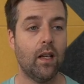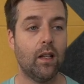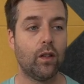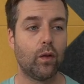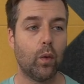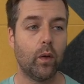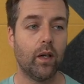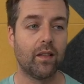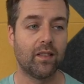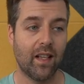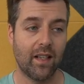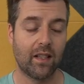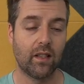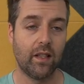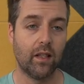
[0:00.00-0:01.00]
So
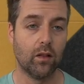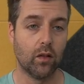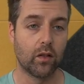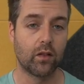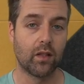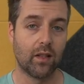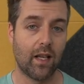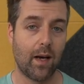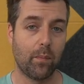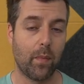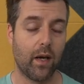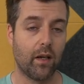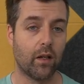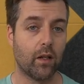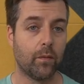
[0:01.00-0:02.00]
aesthetically, it looks a lot
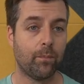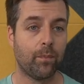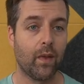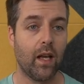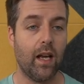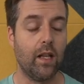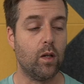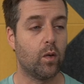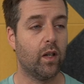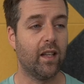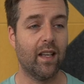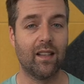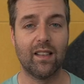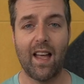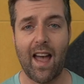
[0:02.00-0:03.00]
better. And you can
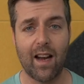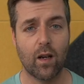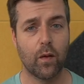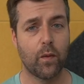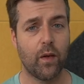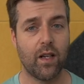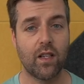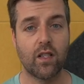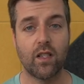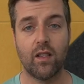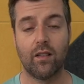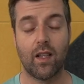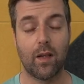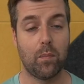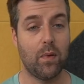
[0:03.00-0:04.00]
get lacquer
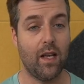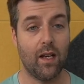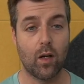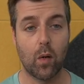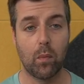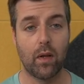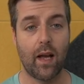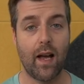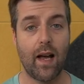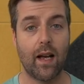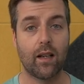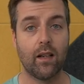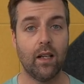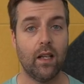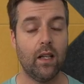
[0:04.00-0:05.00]
finishes like piano
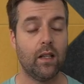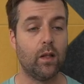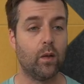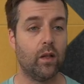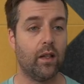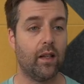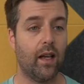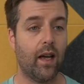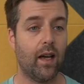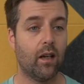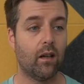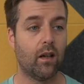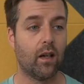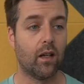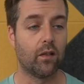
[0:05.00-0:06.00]
black. You can
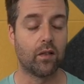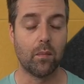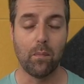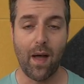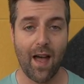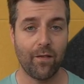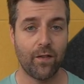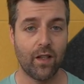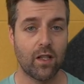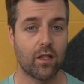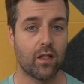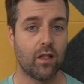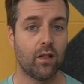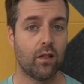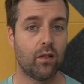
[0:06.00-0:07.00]
get some matte
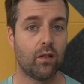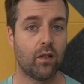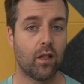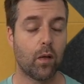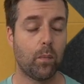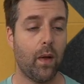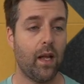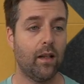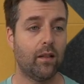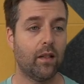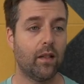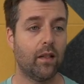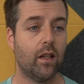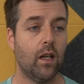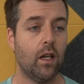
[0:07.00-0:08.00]
finishes that are
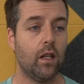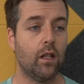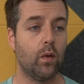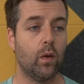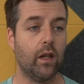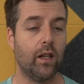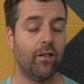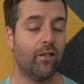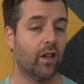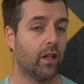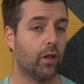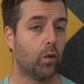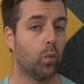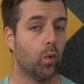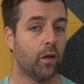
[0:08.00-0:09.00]
painted. You can get
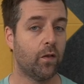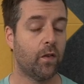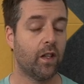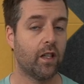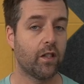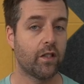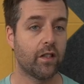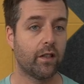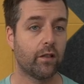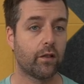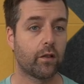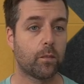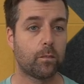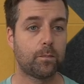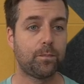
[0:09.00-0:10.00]
various wood finishes.